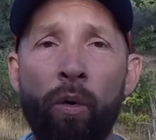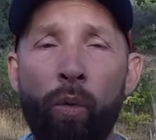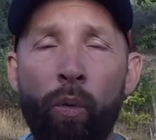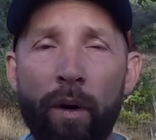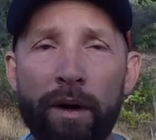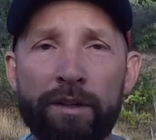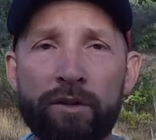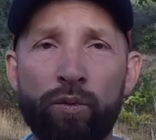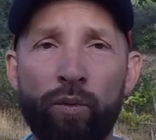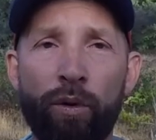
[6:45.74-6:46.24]

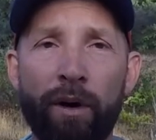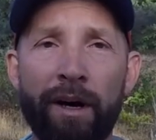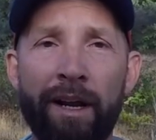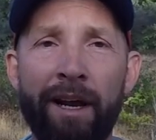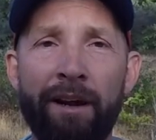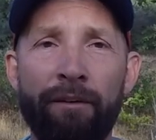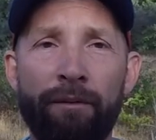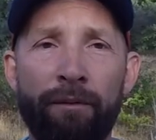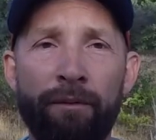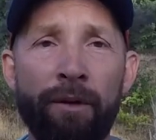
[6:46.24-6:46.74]
What's
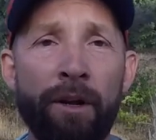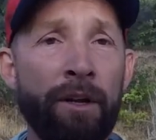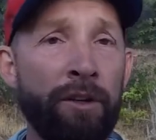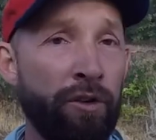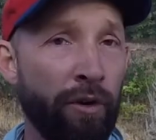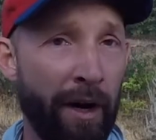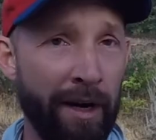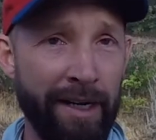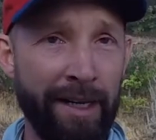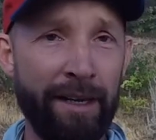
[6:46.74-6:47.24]
working?
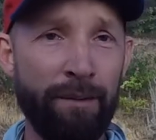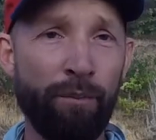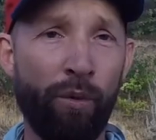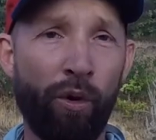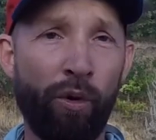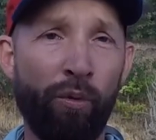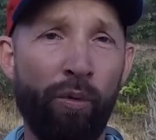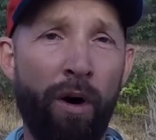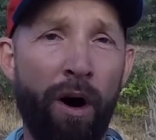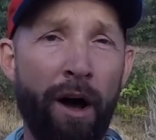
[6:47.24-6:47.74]
Do I need
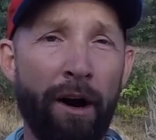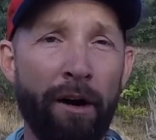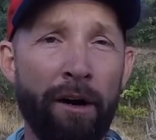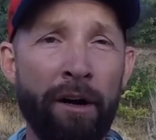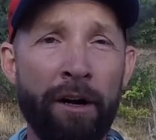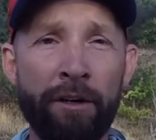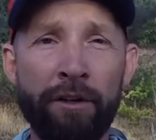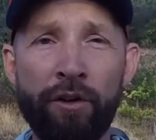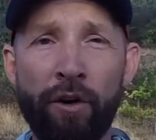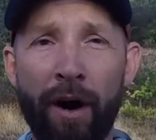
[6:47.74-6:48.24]
more water?
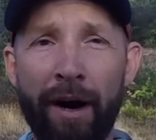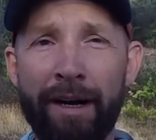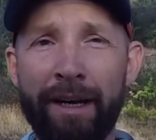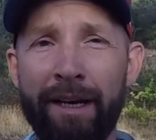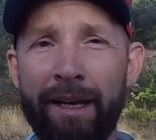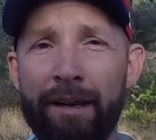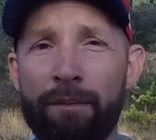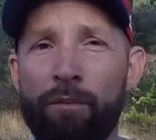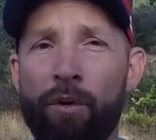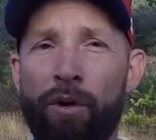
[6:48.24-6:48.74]
Do I
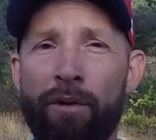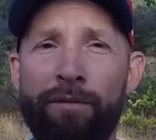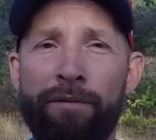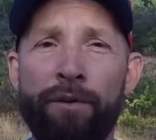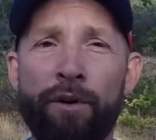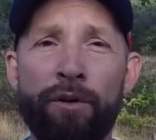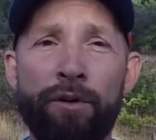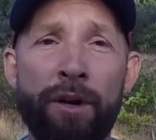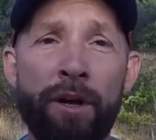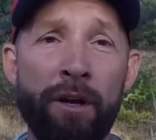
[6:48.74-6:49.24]
need more
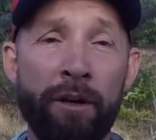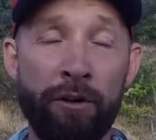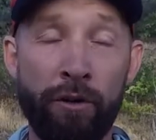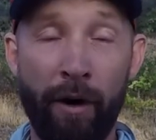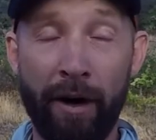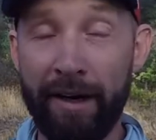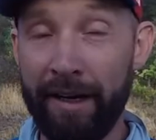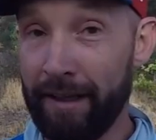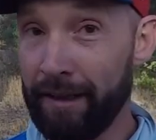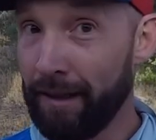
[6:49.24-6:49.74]
food?
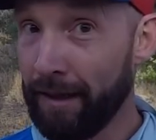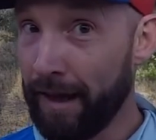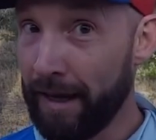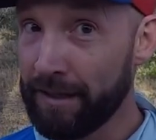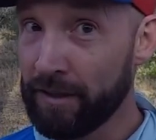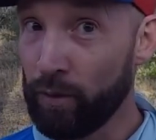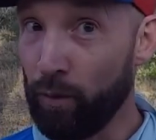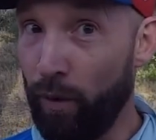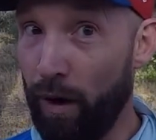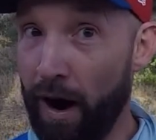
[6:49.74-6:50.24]
Do I need
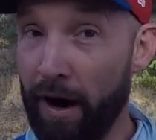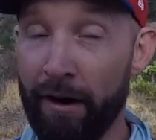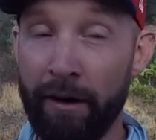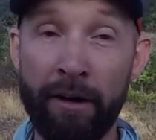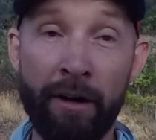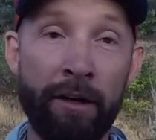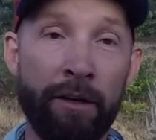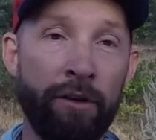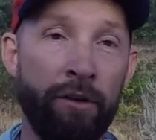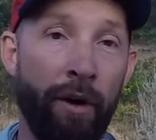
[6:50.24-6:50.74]
less water?
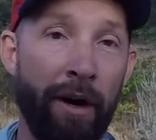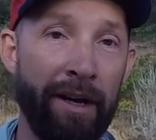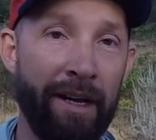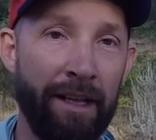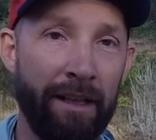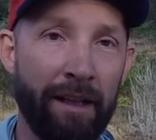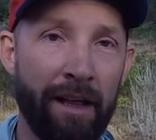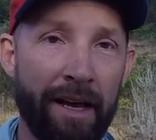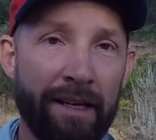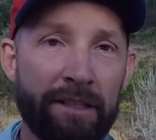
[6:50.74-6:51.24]
Do I
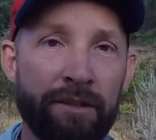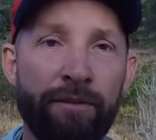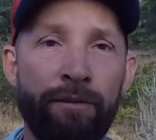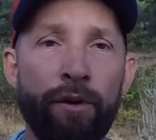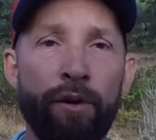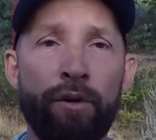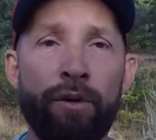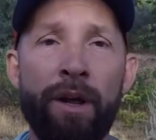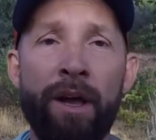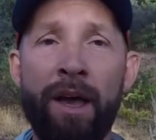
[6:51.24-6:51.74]
need less
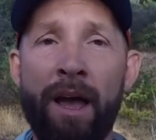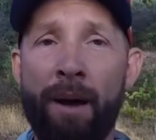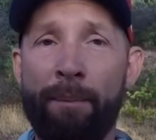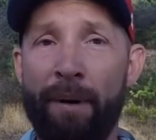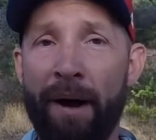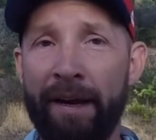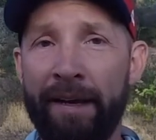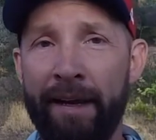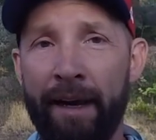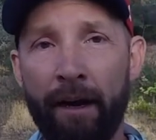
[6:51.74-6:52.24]
food? Am
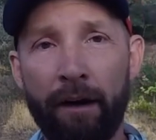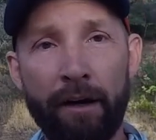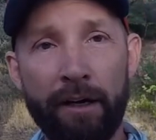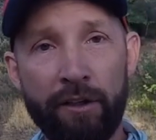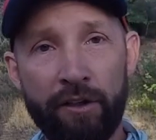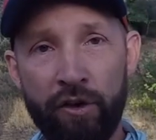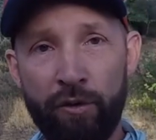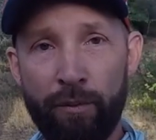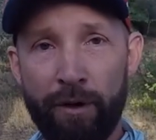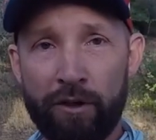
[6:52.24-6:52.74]
I
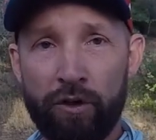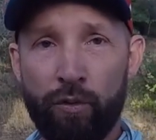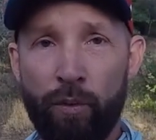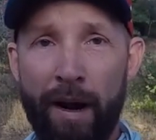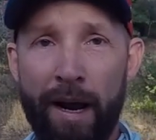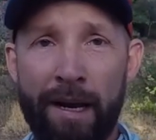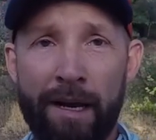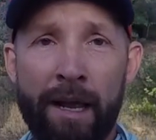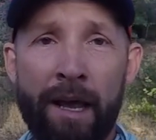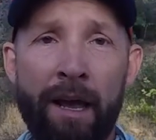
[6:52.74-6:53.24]
carrying too much
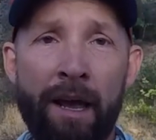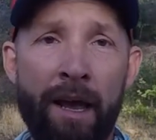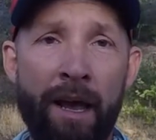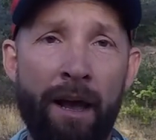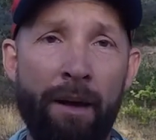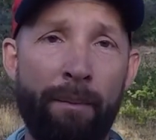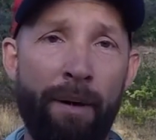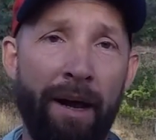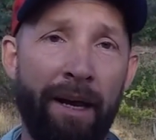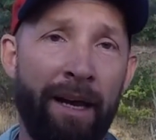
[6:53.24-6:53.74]
weight?
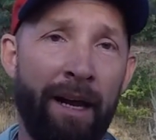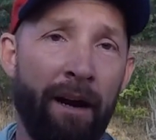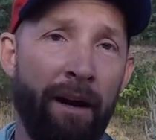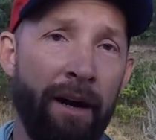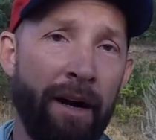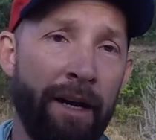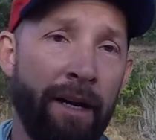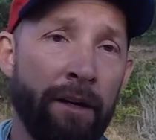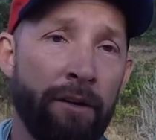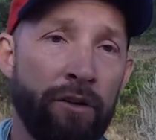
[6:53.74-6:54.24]
Am I
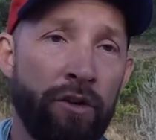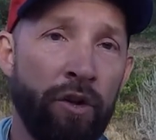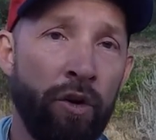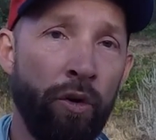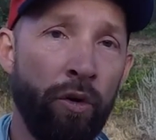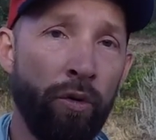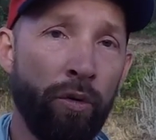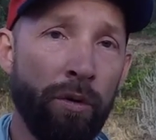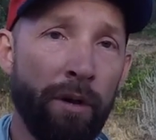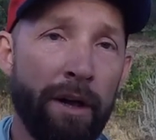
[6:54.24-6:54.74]
carrying
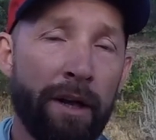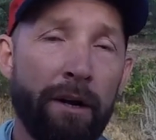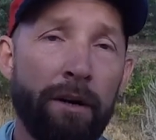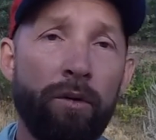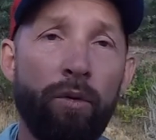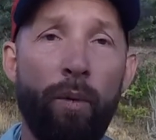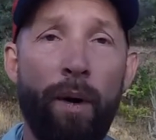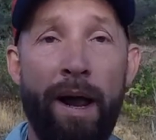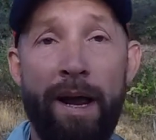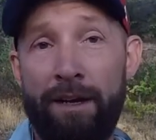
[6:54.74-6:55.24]
too
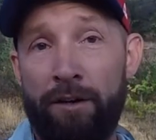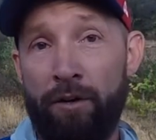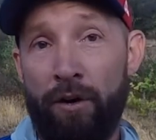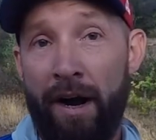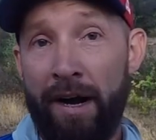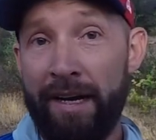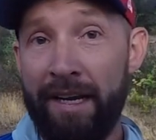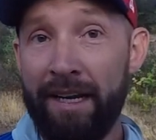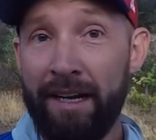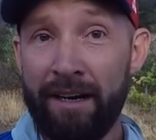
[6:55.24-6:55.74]
little weight? Do
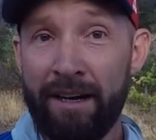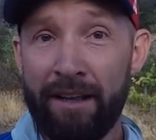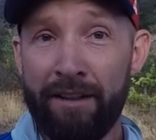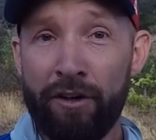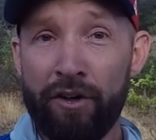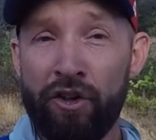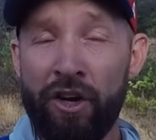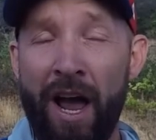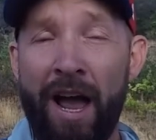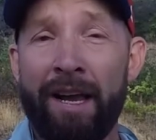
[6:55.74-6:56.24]
I need
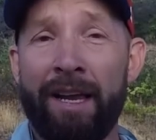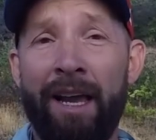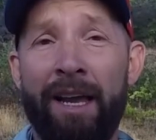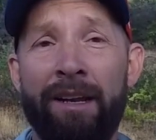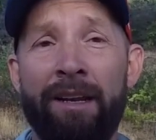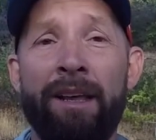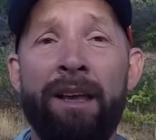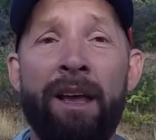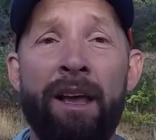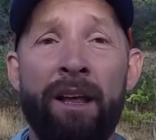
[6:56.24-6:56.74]
another
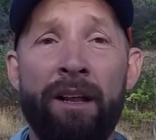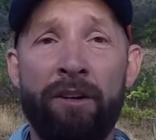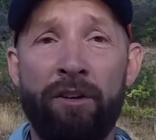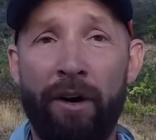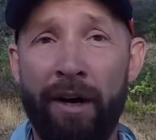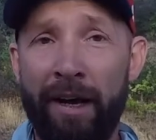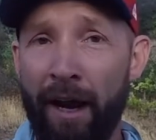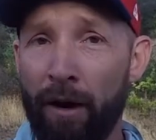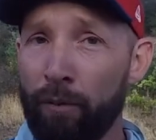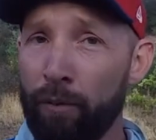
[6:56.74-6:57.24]
jacket?
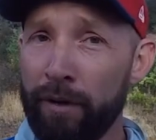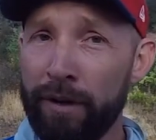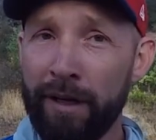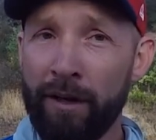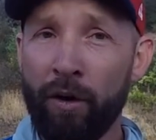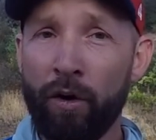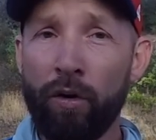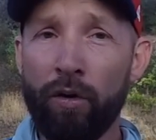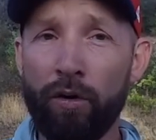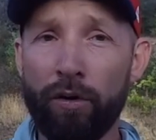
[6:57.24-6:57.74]
Do I get really
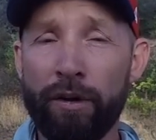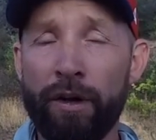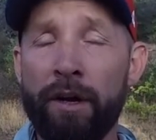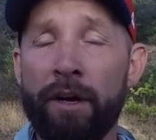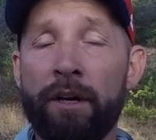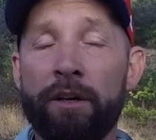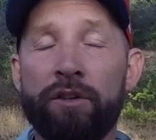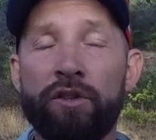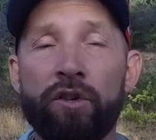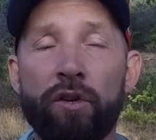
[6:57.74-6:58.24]
cold?
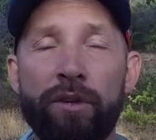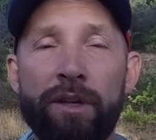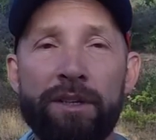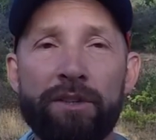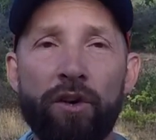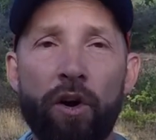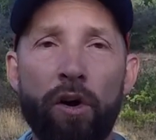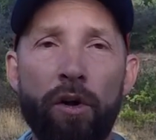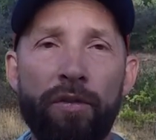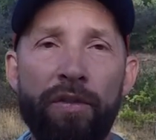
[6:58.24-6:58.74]
So
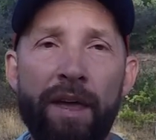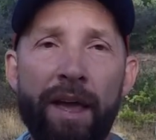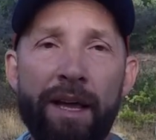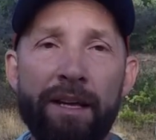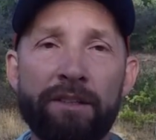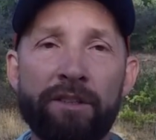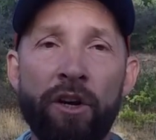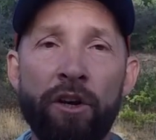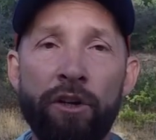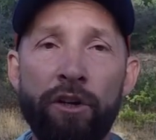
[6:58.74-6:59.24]
these are all
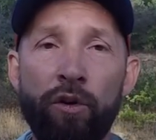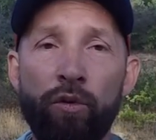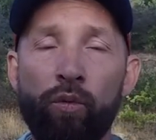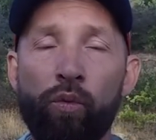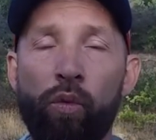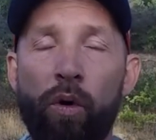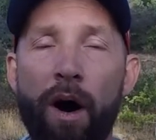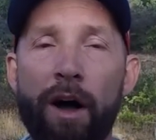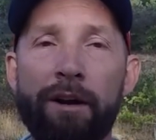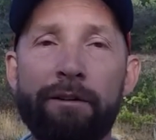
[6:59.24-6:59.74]
things you
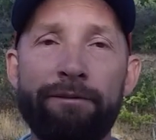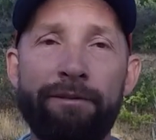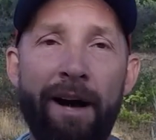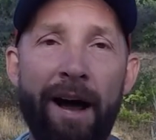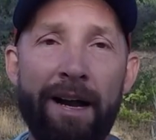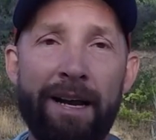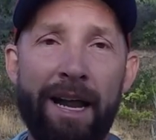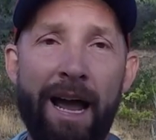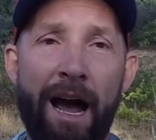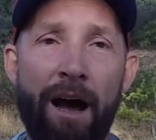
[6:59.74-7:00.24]
want to
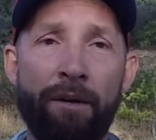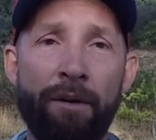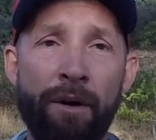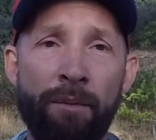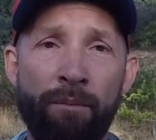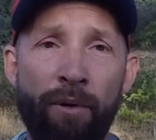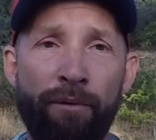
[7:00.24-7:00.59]
find out